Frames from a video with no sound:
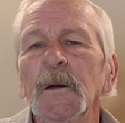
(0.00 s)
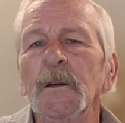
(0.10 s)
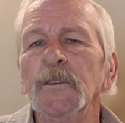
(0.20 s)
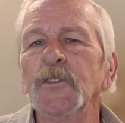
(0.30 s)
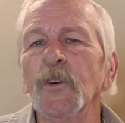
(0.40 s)

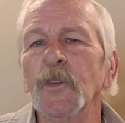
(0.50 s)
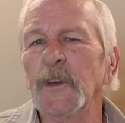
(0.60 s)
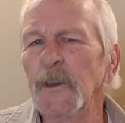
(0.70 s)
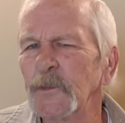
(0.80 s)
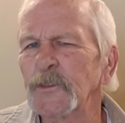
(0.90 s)
And so
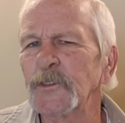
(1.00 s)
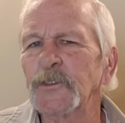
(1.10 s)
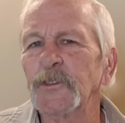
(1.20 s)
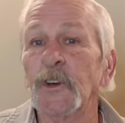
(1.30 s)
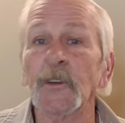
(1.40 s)
the
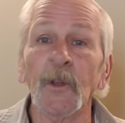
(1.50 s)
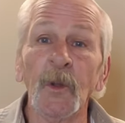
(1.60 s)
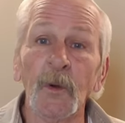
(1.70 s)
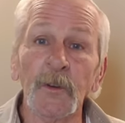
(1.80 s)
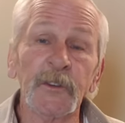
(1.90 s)
emphasis is on the
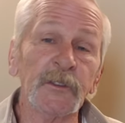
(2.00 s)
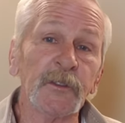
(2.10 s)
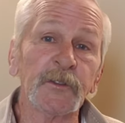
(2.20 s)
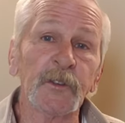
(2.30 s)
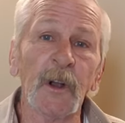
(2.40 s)
Lord
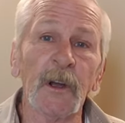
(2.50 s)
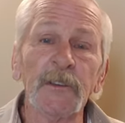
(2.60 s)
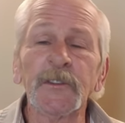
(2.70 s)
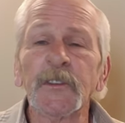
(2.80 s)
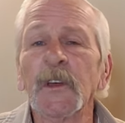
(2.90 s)
Jesus
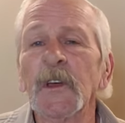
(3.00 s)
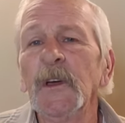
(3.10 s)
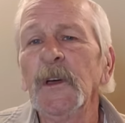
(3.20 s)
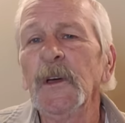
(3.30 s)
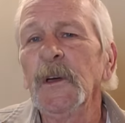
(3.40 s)
Christ.
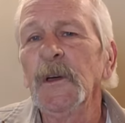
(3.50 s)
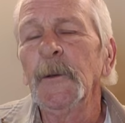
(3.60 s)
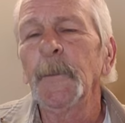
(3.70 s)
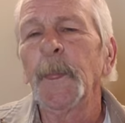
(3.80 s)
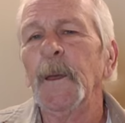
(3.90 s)

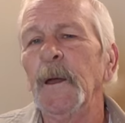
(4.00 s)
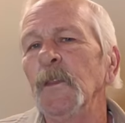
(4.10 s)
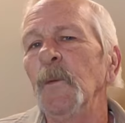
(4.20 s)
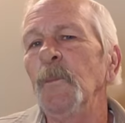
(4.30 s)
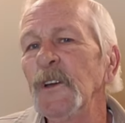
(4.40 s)

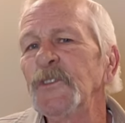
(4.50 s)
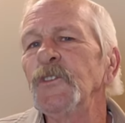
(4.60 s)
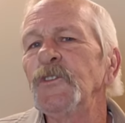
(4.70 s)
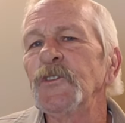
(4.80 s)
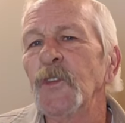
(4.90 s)
And the
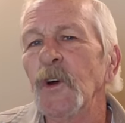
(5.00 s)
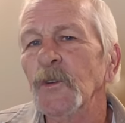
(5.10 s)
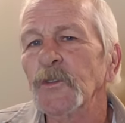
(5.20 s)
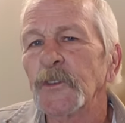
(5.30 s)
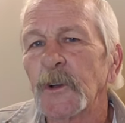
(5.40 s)
message to
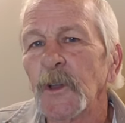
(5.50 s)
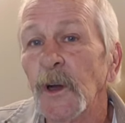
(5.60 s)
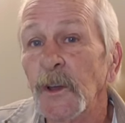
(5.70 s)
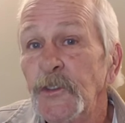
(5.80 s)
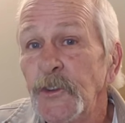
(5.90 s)
those in
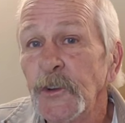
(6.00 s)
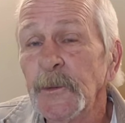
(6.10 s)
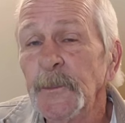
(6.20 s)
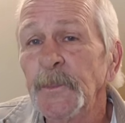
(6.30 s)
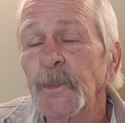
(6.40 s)

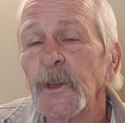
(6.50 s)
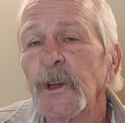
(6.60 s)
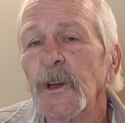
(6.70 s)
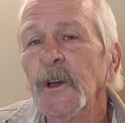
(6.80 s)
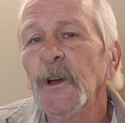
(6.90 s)
Galatia
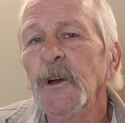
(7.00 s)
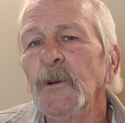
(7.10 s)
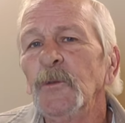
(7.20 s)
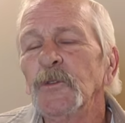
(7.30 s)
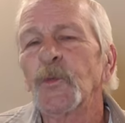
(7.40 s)

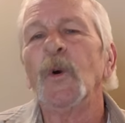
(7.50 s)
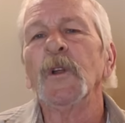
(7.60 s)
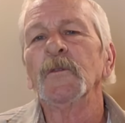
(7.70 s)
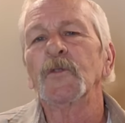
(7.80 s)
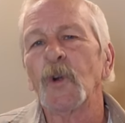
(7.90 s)
was one
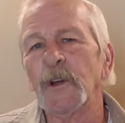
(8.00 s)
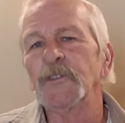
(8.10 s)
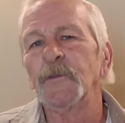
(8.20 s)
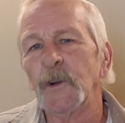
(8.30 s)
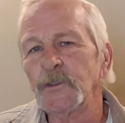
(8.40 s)
of
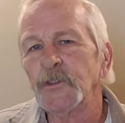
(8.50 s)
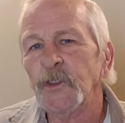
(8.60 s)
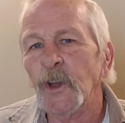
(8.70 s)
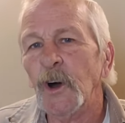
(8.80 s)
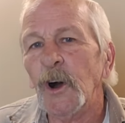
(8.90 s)
grace
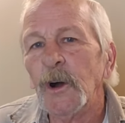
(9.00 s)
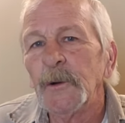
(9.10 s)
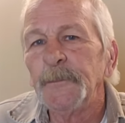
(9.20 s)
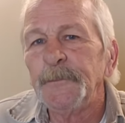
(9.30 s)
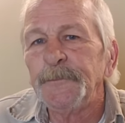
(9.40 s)
versus law.